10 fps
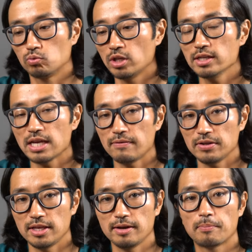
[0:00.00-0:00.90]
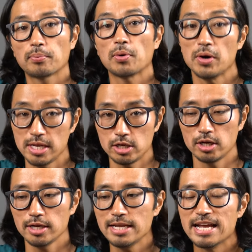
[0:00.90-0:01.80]
does everything pretty
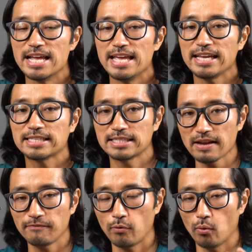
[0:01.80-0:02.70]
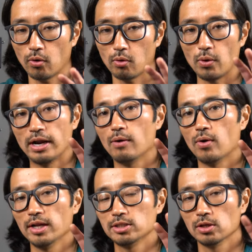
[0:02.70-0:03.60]
good, except for when I
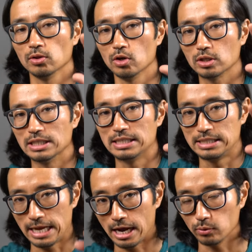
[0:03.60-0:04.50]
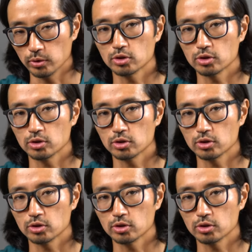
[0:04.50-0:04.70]
want it to look downward.